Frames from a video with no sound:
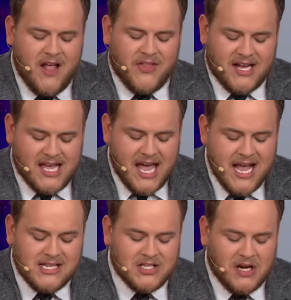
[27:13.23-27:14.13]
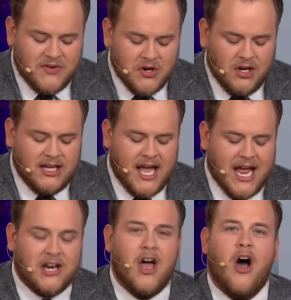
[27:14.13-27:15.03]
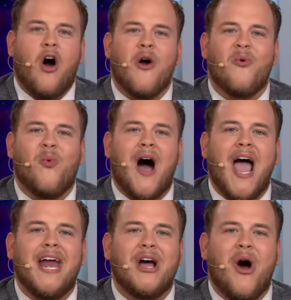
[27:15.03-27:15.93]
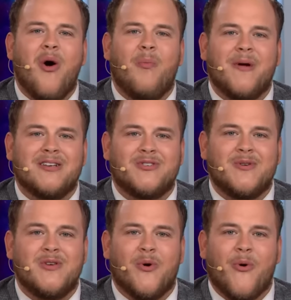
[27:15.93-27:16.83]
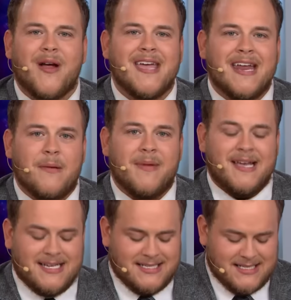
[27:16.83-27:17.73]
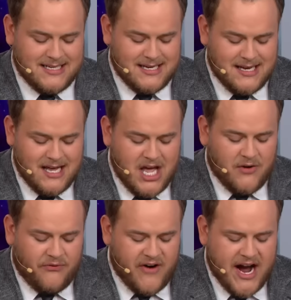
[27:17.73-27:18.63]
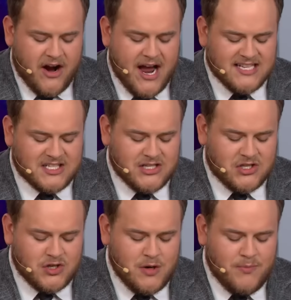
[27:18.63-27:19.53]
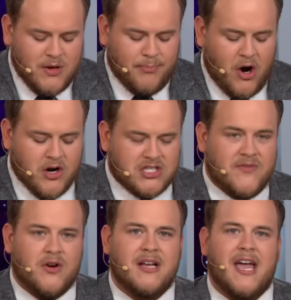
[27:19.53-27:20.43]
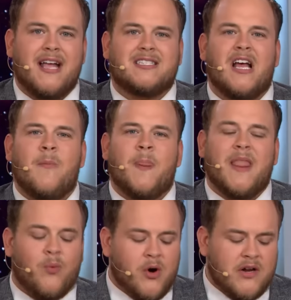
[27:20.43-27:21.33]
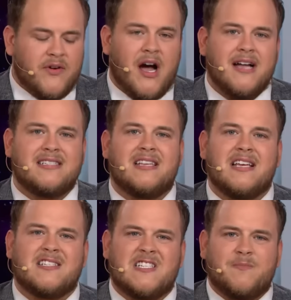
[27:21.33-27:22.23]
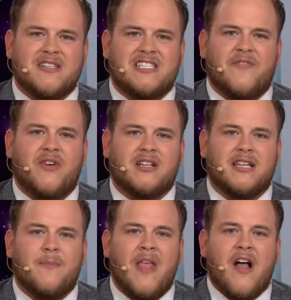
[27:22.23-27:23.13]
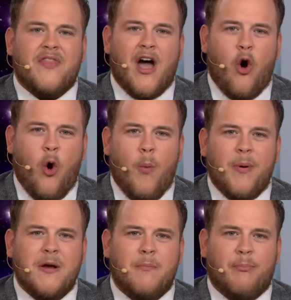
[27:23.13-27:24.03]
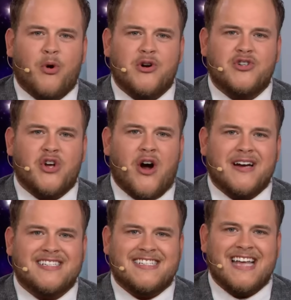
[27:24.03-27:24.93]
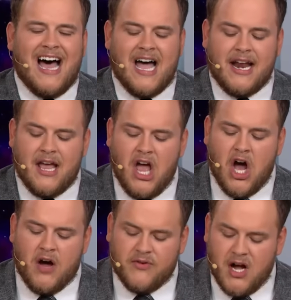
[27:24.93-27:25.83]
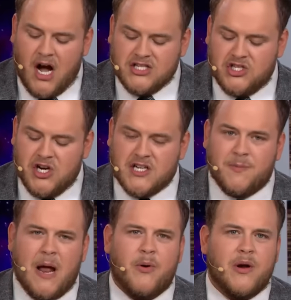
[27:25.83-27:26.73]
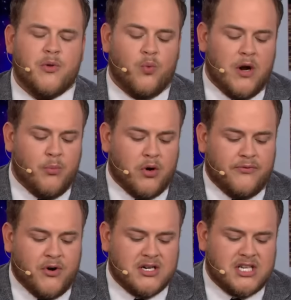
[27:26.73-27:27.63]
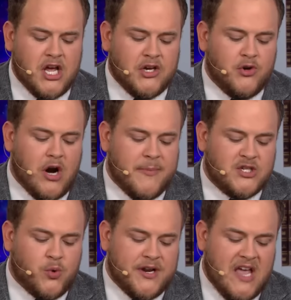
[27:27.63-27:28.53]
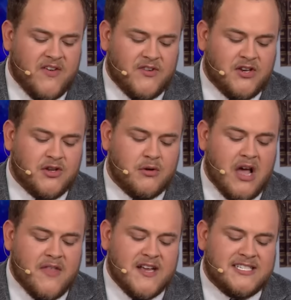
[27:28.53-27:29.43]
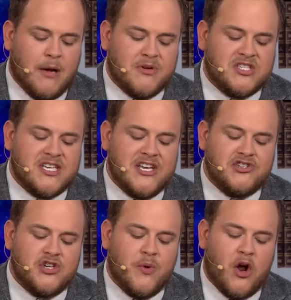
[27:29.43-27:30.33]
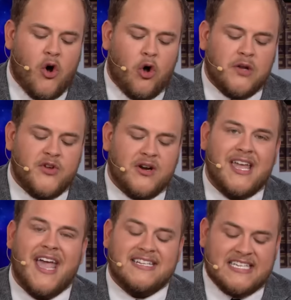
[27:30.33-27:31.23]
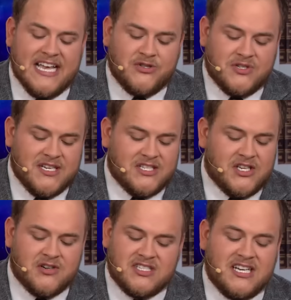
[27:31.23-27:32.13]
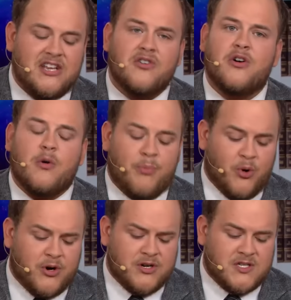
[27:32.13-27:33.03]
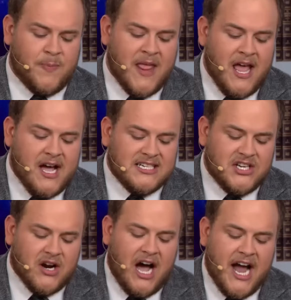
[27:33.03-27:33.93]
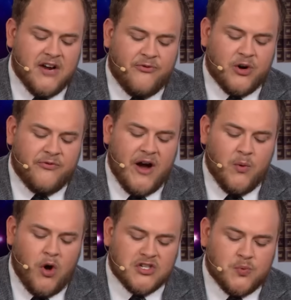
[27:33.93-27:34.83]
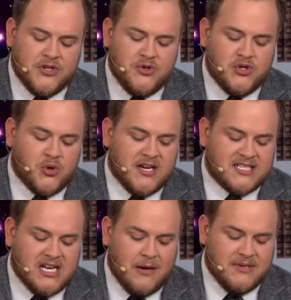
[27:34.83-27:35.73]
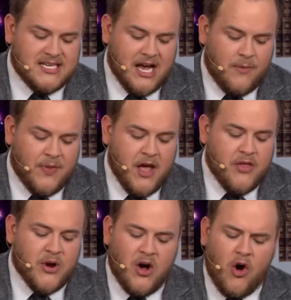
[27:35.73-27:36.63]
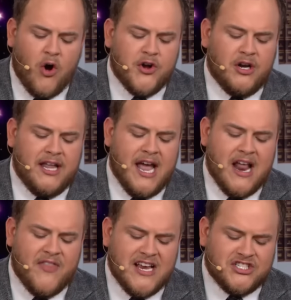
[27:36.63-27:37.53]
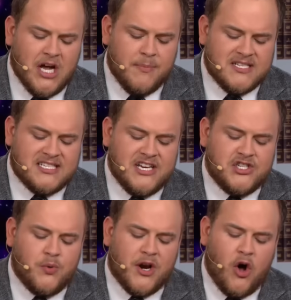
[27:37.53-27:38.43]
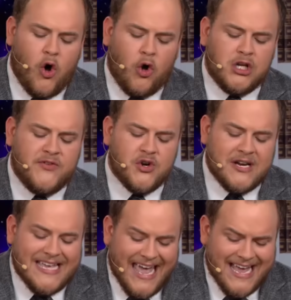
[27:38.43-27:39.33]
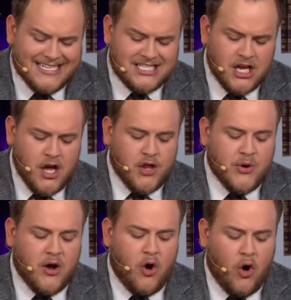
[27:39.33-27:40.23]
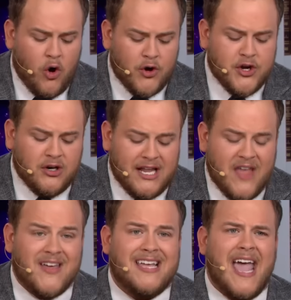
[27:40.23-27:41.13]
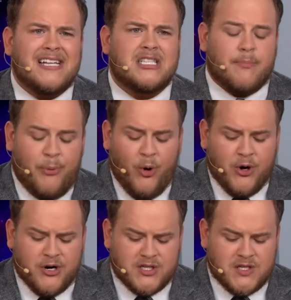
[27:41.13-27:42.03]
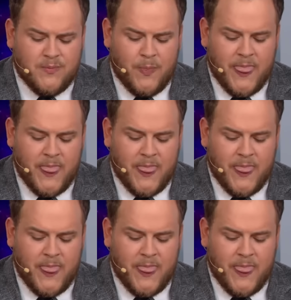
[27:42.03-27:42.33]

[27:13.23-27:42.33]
the gates of your land are wide open to your enemies. Fire has consumed the bars of your gates." The Word of God says specifically that open borders are a sign of God's judgment. I'm going to read with one more verse. Deuteronomy twenty-eight fifty-two, "They shall besiege you at all of your gates, entrances to your city or, or borders, until your high and fortified walls in which you trust come down throughout all your land, and they shall besiege you on all of your gates throughout all your land." The gates, the borders.